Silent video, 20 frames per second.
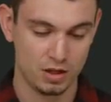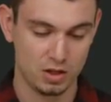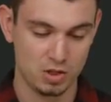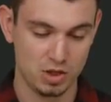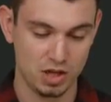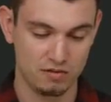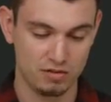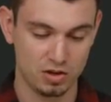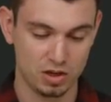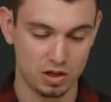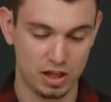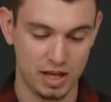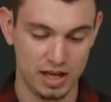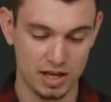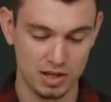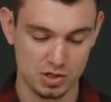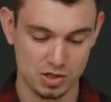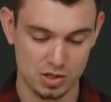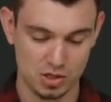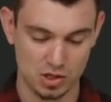Java
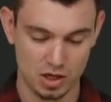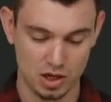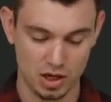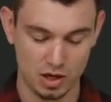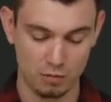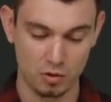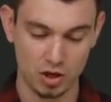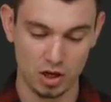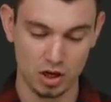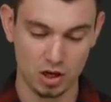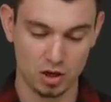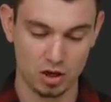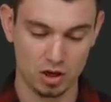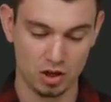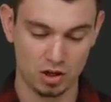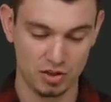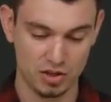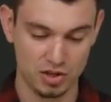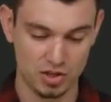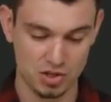class, and we're going to
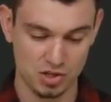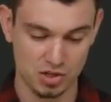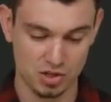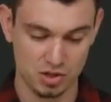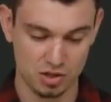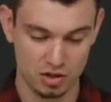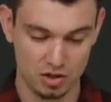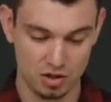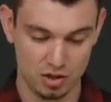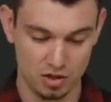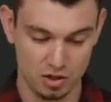call this